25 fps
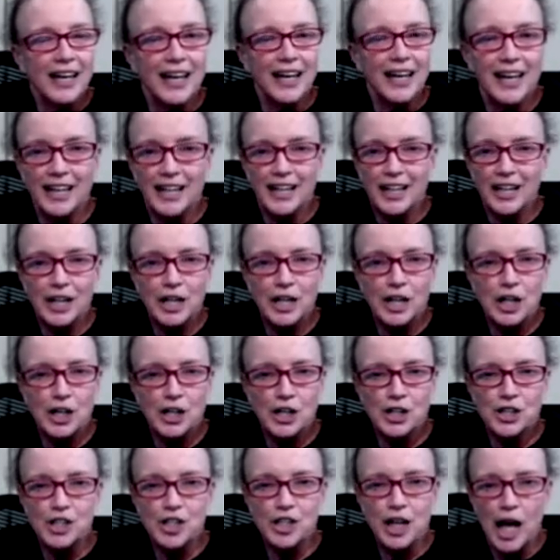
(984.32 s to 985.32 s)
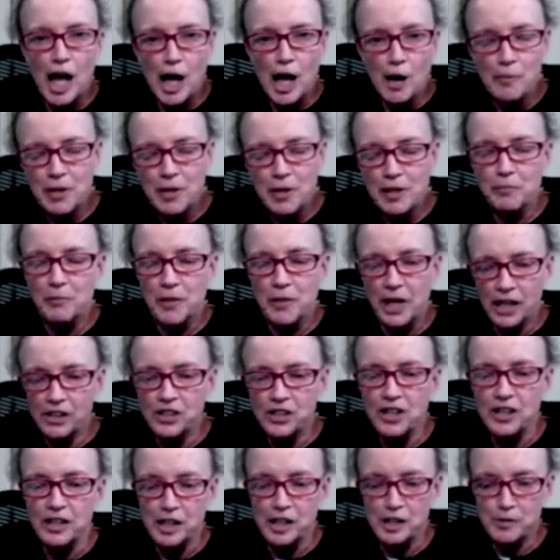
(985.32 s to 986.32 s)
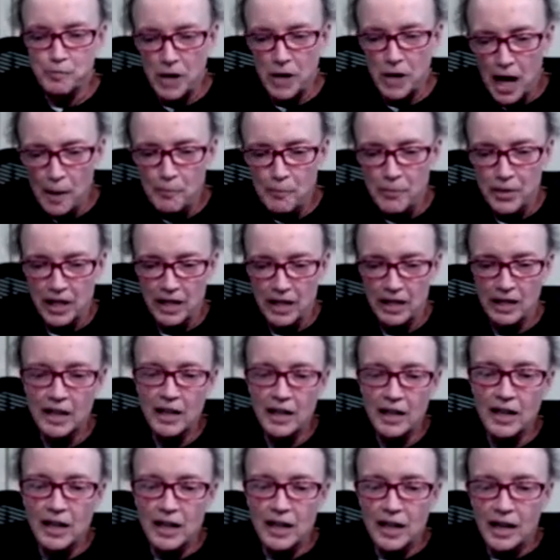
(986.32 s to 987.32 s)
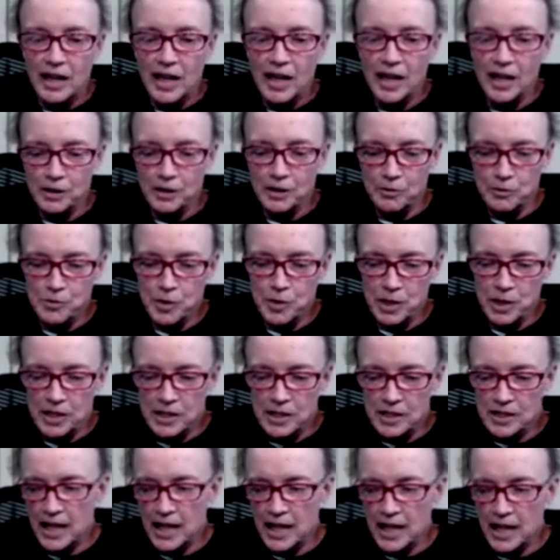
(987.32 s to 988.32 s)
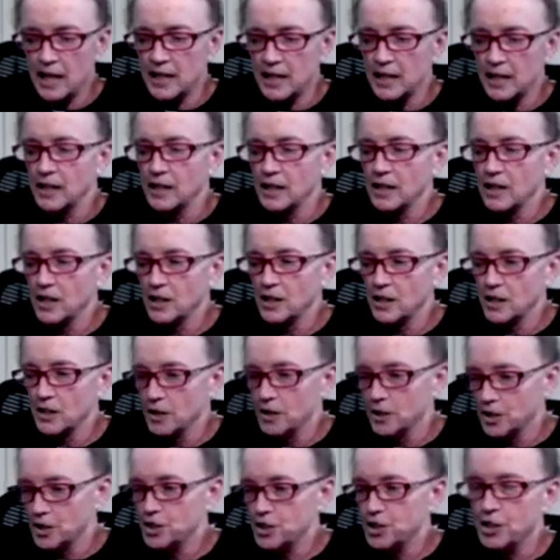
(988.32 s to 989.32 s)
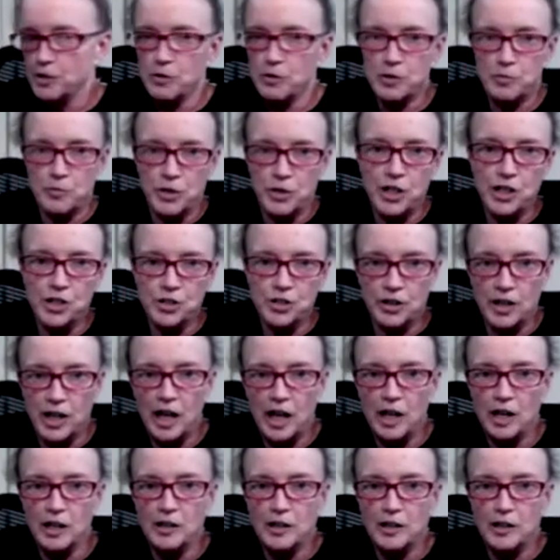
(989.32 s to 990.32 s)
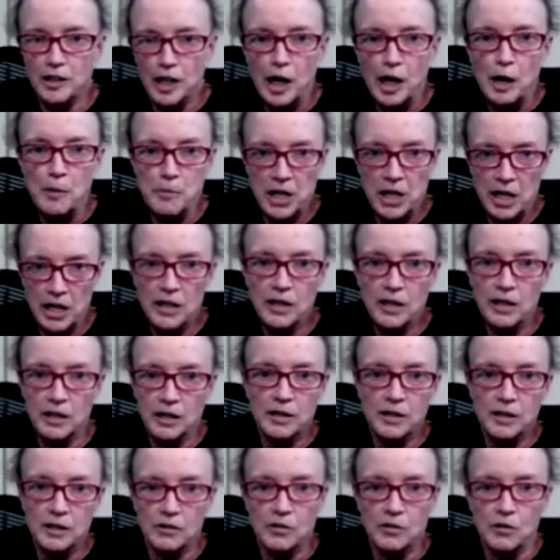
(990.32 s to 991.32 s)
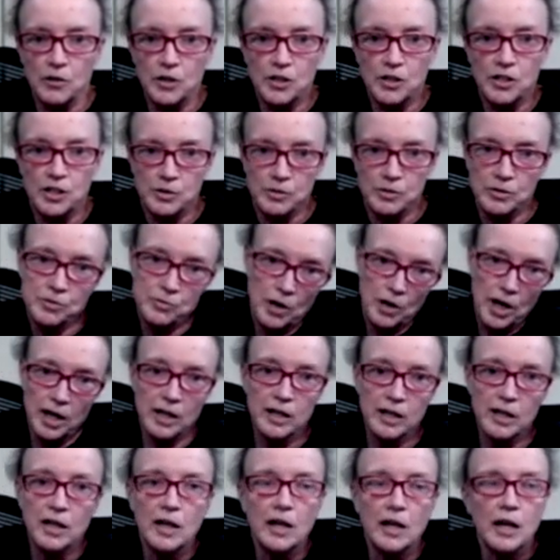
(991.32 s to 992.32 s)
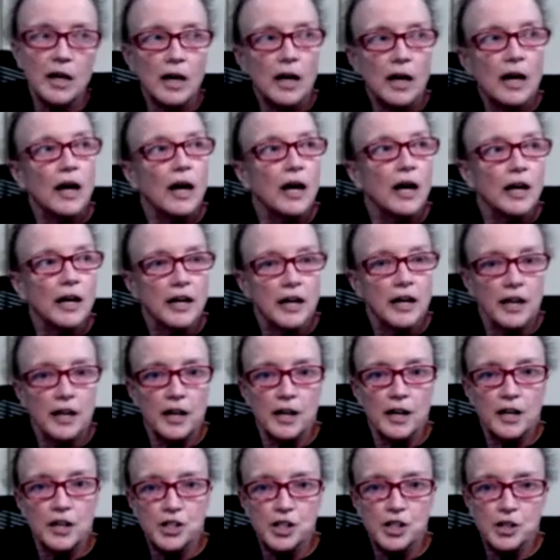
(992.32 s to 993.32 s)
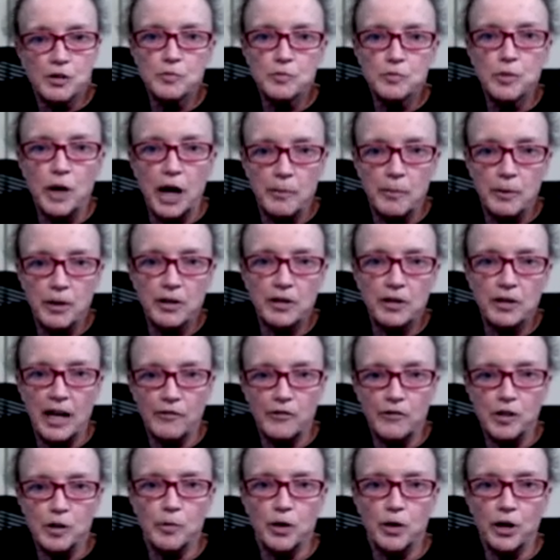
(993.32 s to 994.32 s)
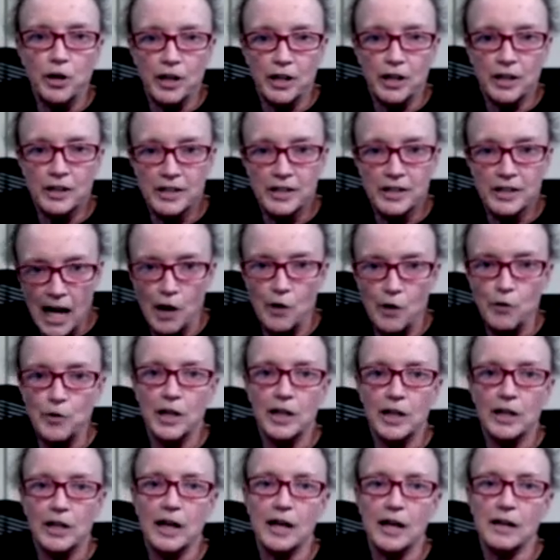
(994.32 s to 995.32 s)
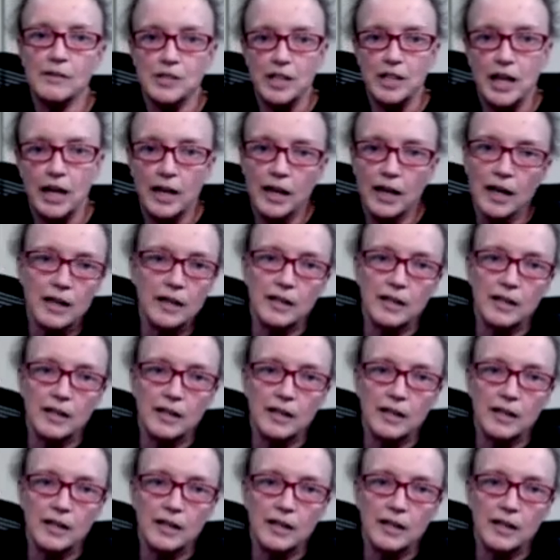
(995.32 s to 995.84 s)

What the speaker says: and she happened to mention this puppy, and it was really sad, and she was pretty sure it had M.E., and of course she was right, and she was probably going to have to put it down. And I was like,